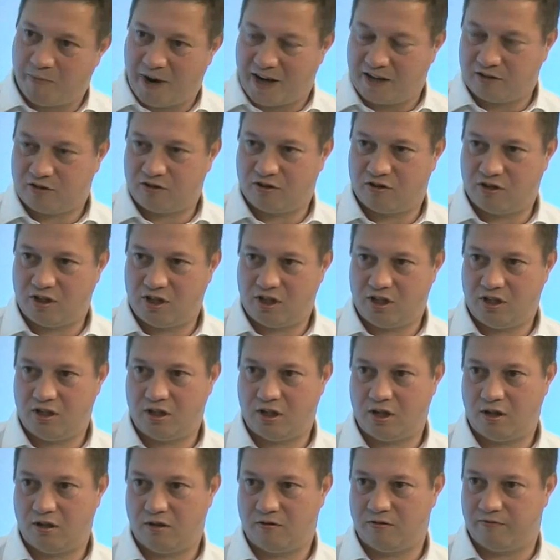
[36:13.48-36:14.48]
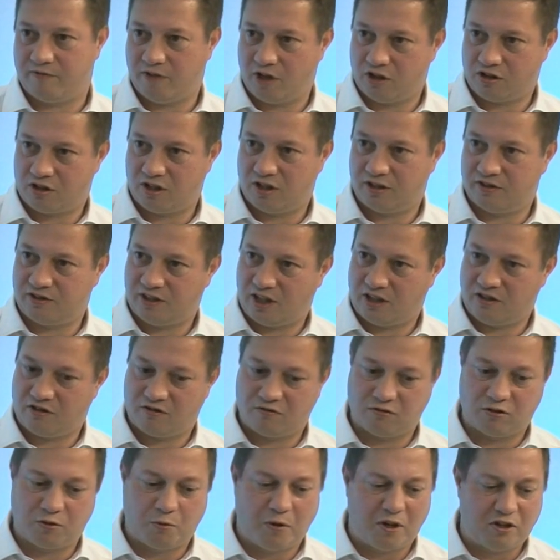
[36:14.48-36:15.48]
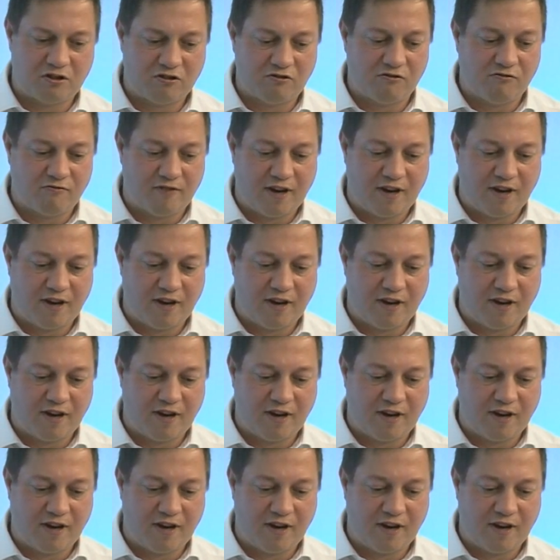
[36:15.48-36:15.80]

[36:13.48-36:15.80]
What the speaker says: back to the virtualization question